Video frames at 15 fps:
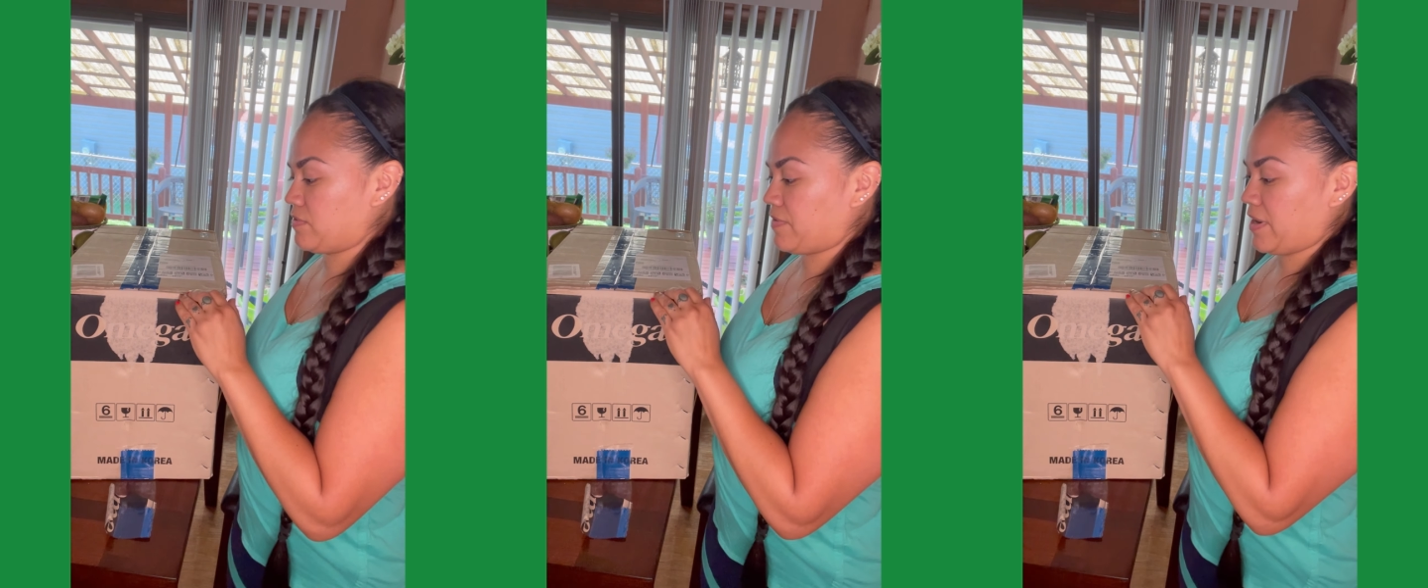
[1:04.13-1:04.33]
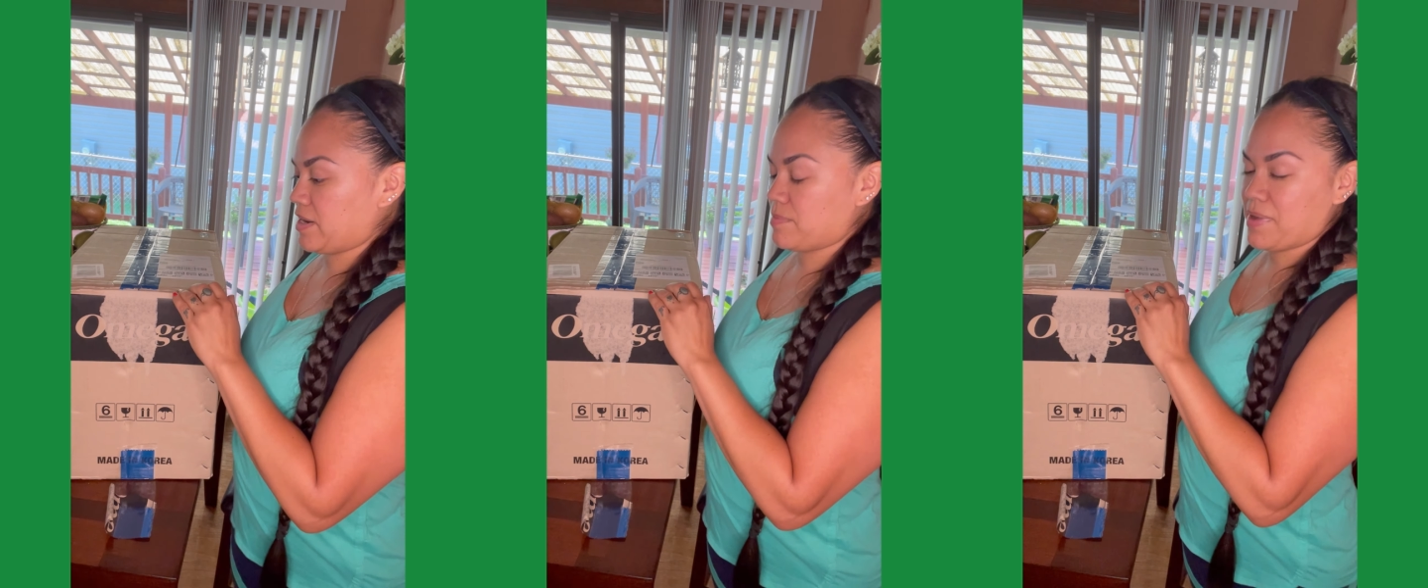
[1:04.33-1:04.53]
to
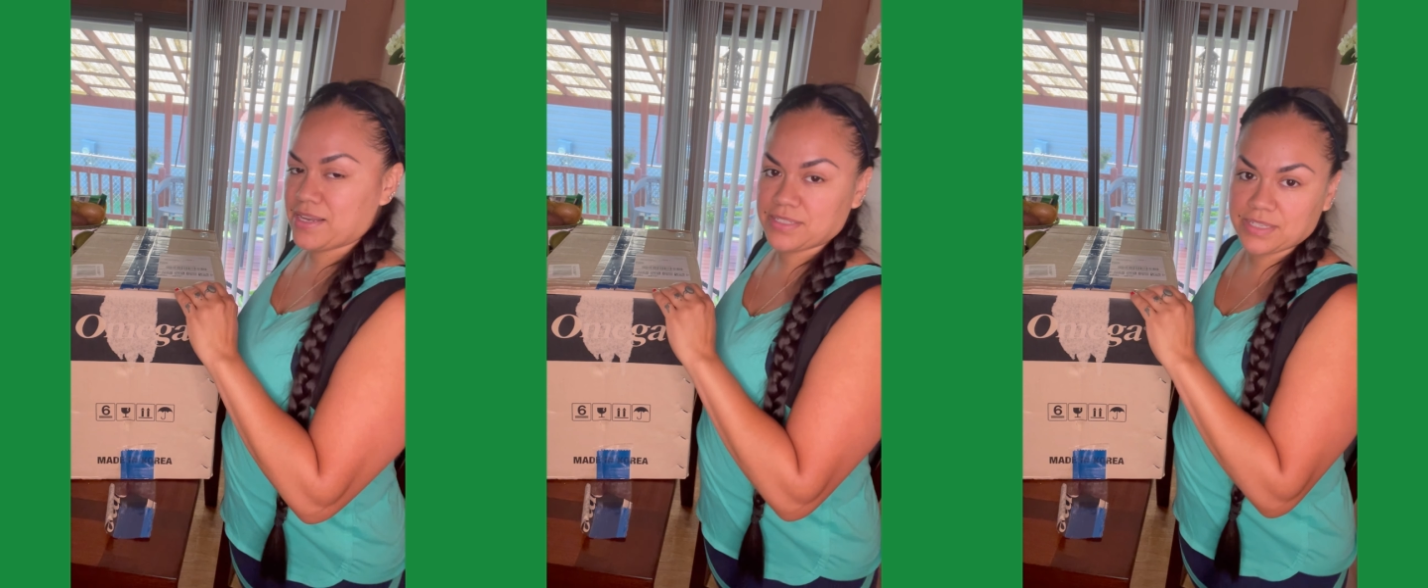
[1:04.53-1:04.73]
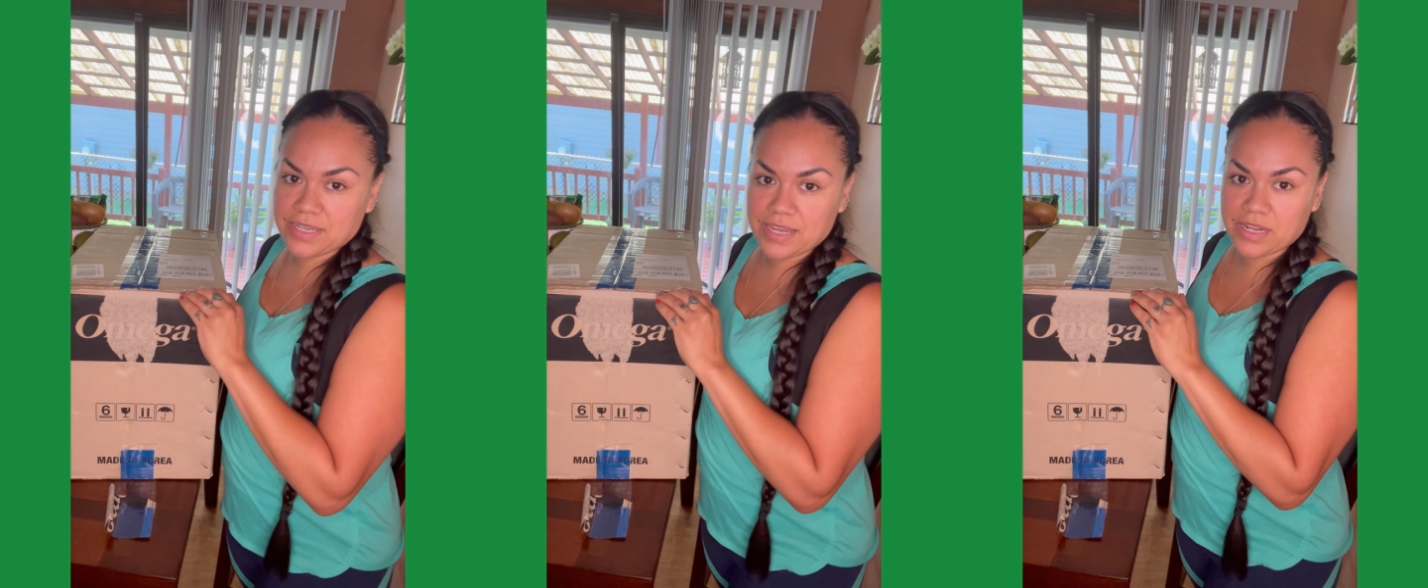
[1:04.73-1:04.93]
find a
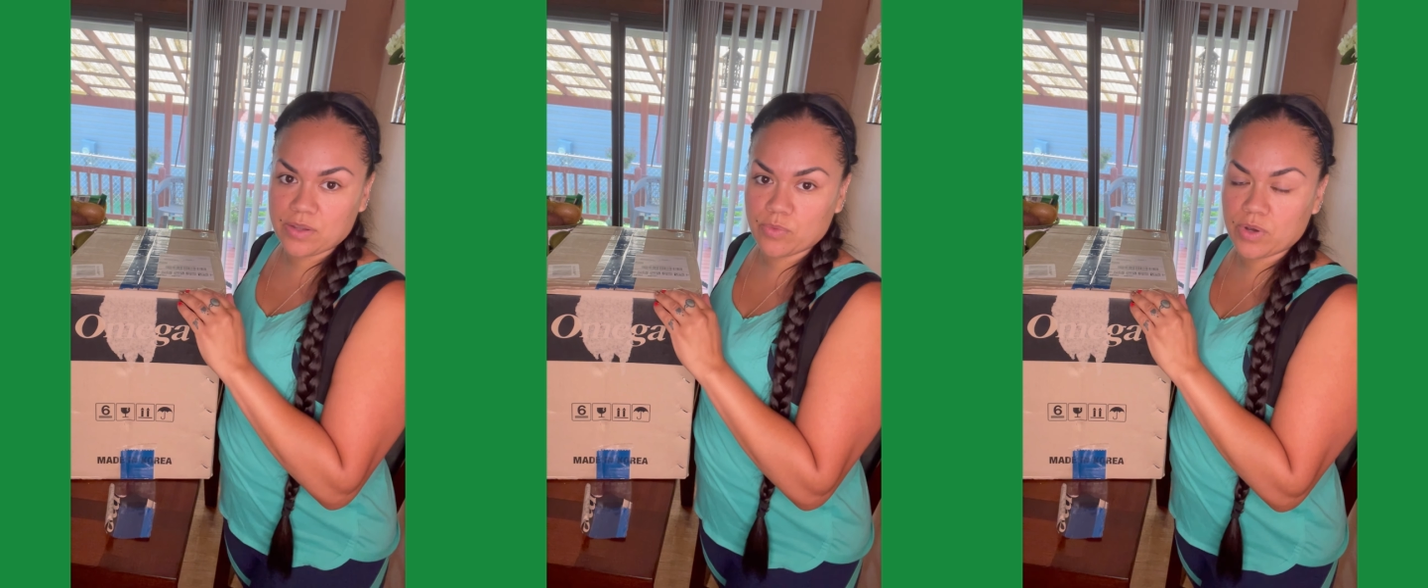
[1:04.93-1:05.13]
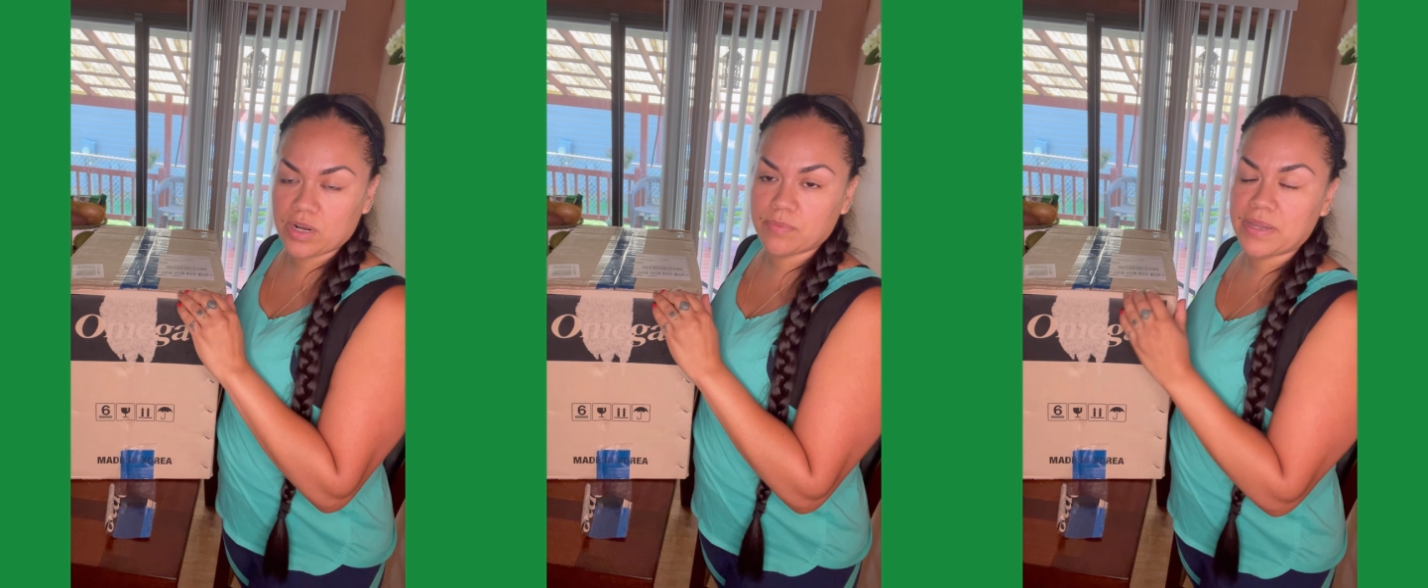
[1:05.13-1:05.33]
masticating one.